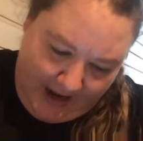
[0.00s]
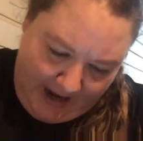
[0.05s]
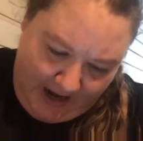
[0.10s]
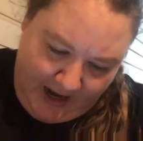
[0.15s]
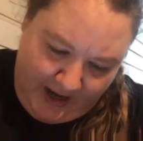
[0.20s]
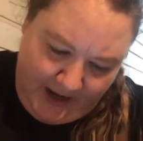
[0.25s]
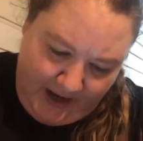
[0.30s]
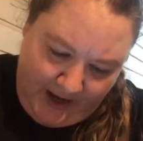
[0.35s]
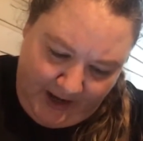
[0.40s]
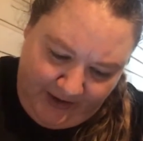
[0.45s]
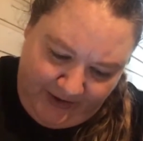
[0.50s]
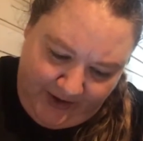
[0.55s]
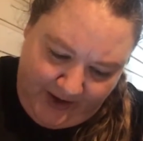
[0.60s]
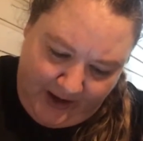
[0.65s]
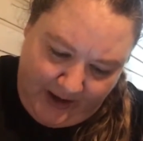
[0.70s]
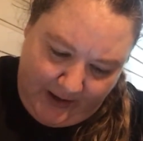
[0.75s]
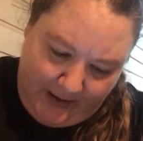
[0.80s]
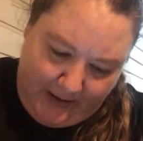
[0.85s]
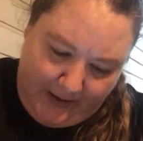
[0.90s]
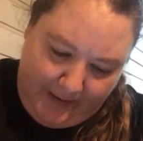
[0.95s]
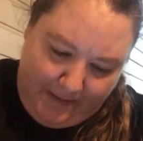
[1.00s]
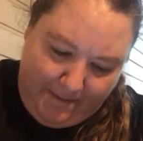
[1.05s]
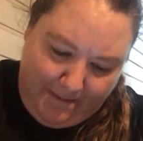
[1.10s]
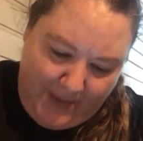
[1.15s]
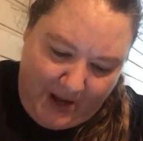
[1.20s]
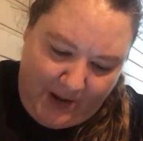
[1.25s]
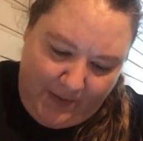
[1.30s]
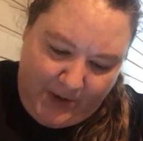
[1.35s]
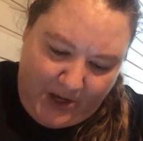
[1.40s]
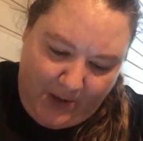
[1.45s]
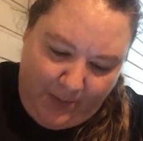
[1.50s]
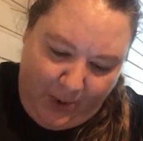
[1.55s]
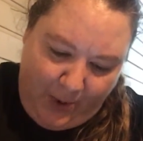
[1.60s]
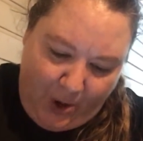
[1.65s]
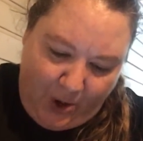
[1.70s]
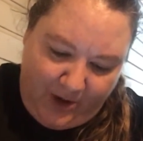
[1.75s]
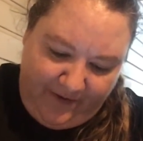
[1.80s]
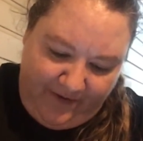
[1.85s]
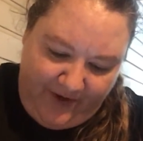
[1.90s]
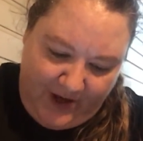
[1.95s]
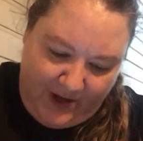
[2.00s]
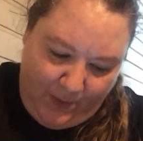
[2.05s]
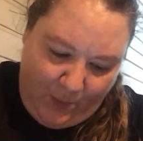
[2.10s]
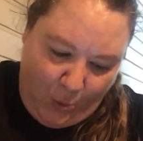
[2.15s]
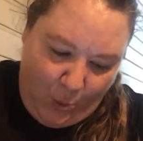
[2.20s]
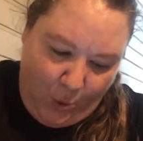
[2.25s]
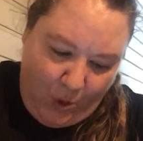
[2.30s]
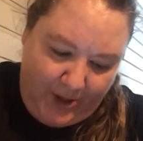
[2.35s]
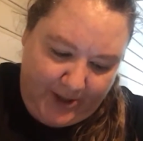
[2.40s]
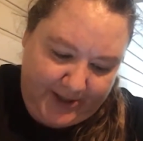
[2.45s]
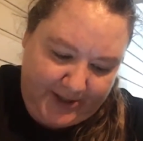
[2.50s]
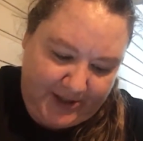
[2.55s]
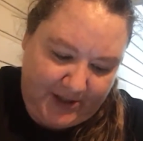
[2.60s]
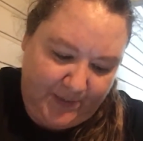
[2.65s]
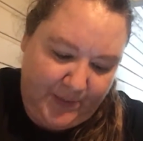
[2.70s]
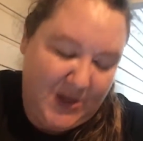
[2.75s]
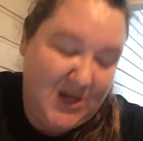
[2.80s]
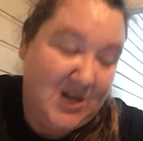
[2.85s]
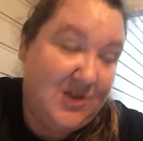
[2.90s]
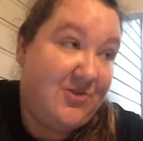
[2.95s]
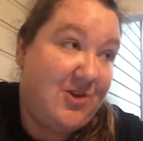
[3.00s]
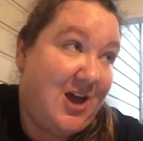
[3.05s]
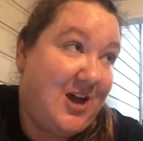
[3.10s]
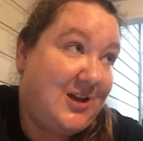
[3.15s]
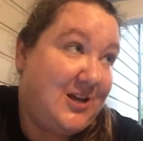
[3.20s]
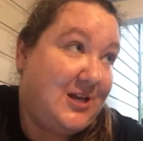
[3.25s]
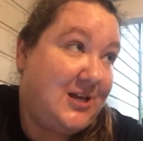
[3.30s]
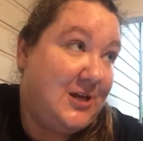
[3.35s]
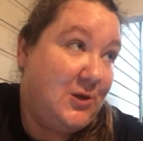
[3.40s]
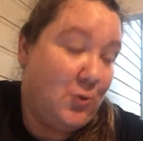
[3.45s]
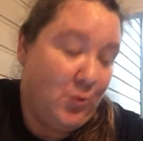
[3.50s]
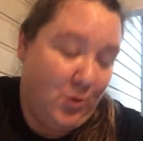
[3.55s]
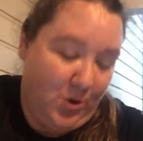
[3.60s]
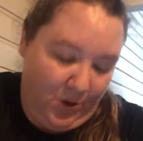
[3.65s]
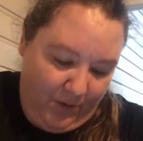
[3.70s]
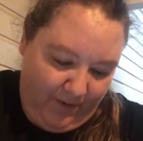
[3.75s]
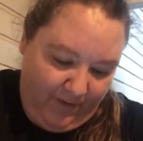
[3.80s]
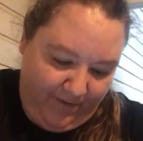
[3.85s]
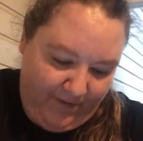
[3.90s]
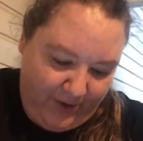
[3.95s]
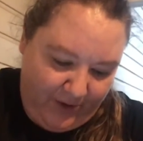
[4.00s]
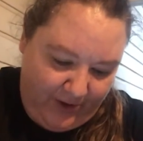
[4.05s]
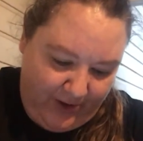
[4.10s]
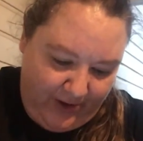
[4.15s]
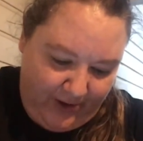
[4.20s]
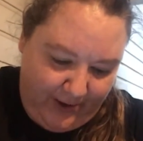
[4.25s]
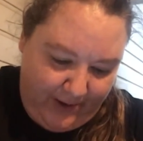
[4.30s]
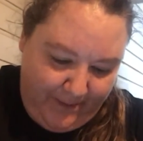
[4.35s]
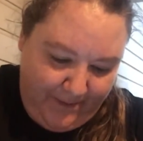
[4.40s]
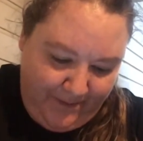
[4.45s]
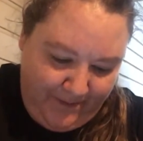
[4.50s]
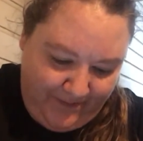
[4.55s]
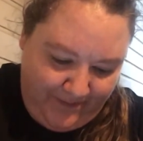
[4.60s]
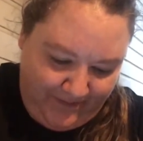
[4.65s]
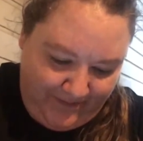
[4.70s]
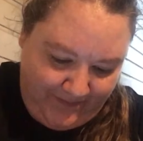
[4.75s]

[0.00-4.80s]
And I think maybe a part of him wanted to be that hero for them.